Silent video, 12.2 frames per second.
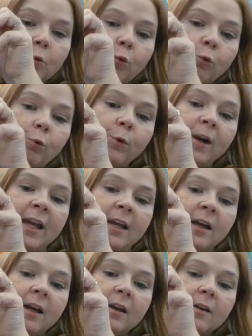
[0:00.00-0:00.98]

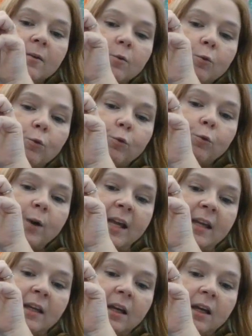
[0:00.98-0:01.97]
Rig.
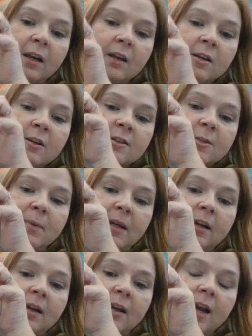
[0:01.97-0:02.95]
Rig. Spin
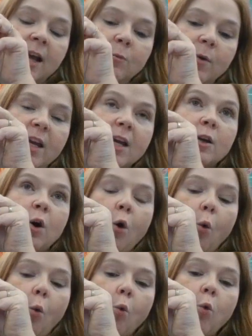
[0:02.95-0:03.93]
it again, we get
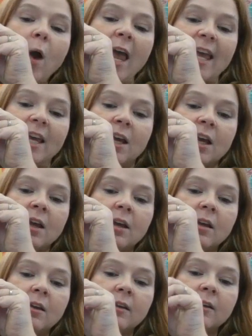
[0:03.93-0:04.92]
wig.
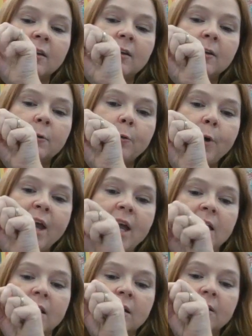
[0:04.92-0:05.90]

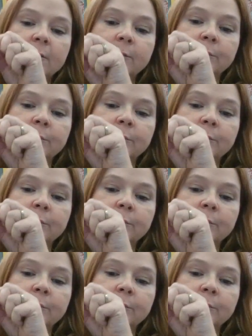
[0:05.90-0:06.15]
Wig.